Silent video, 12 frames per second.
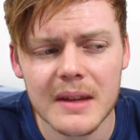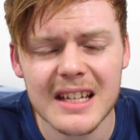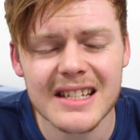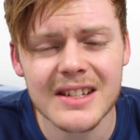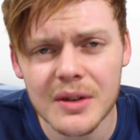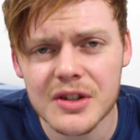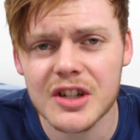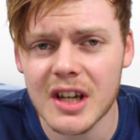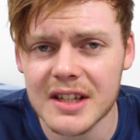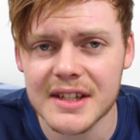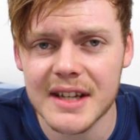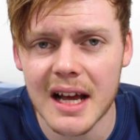It's not
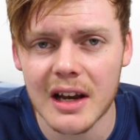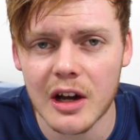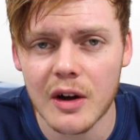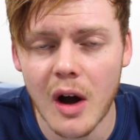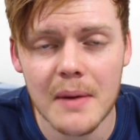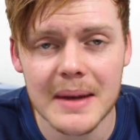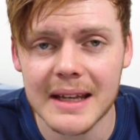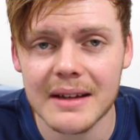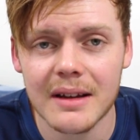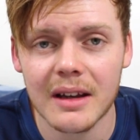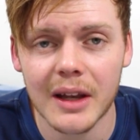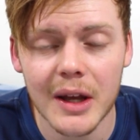just yellow, I
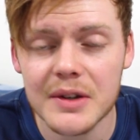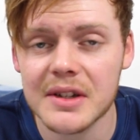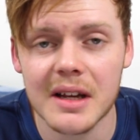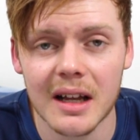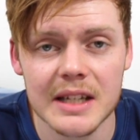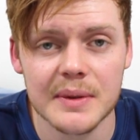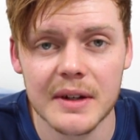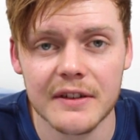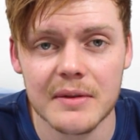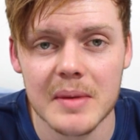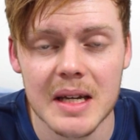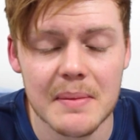mean loads of colours
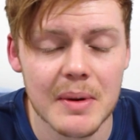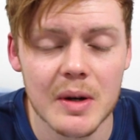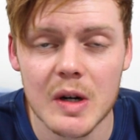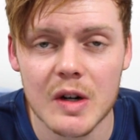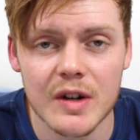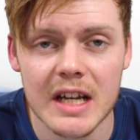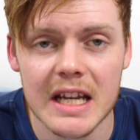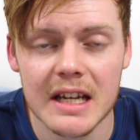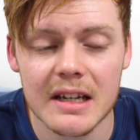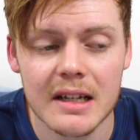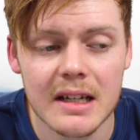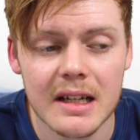work for me, blue or
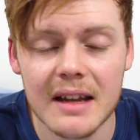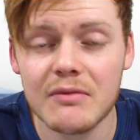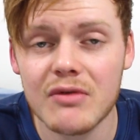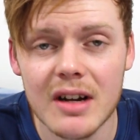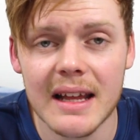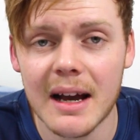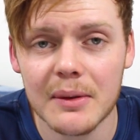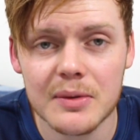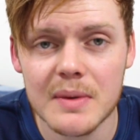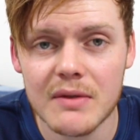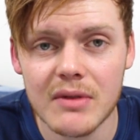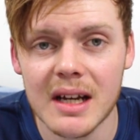green, and it really
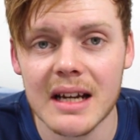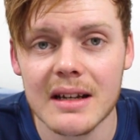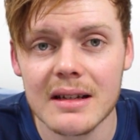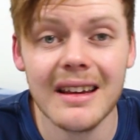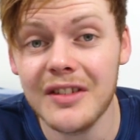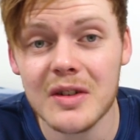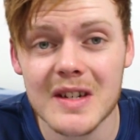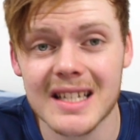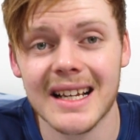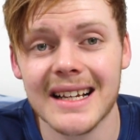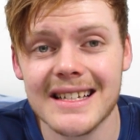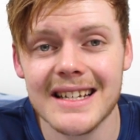helps me read. If you're
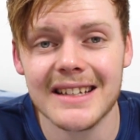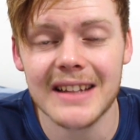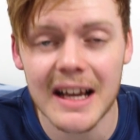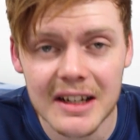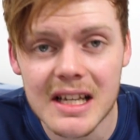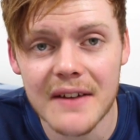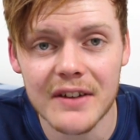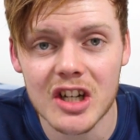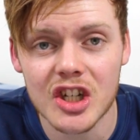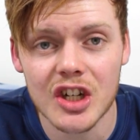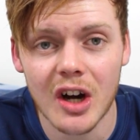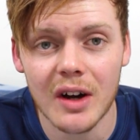dyslexic, then give it
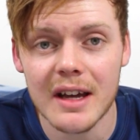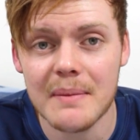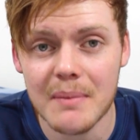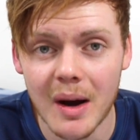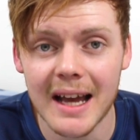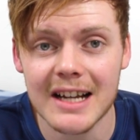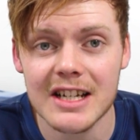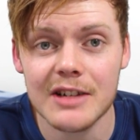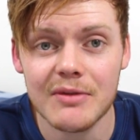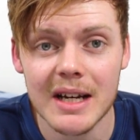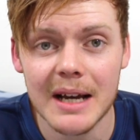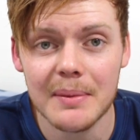a shot, it might
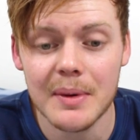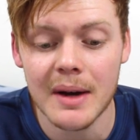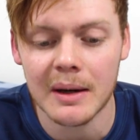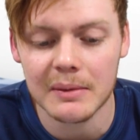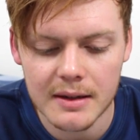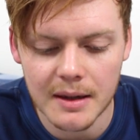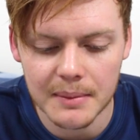actually really help you out.